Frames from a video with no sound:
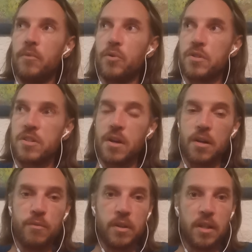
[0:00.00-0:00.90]
or
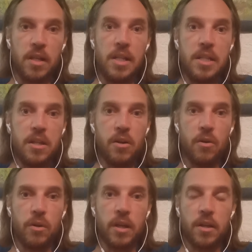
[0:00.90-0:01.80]
solving the leak,
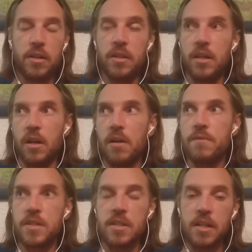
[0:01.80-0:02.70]
all that kind of thing.
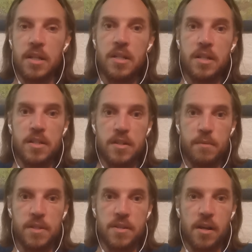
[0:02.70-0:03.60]
Obviously, the leak needs to
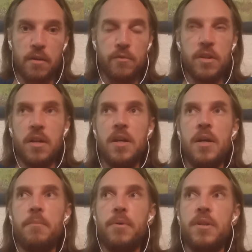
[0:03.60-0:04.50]
be solved,
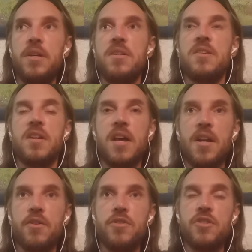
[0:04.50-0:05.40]
but it's an
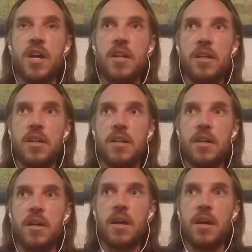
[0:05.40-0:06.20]
energetic,